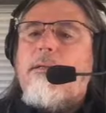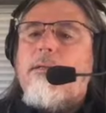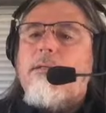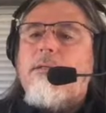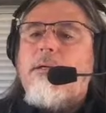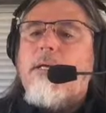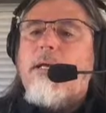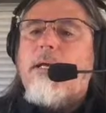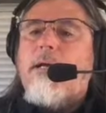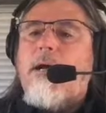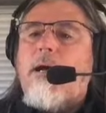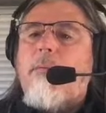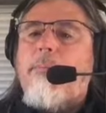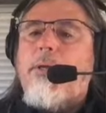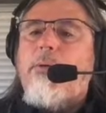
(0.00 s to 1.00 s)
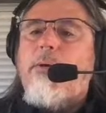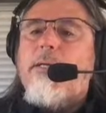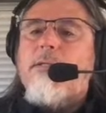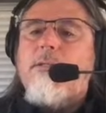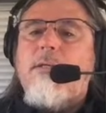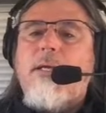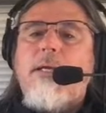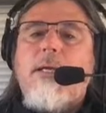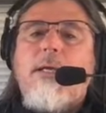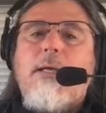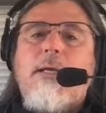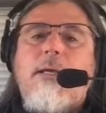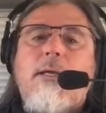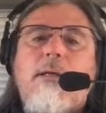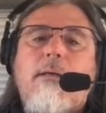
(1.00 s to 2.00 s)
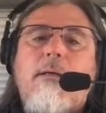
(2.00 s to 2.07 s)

Let's look at Comp USD.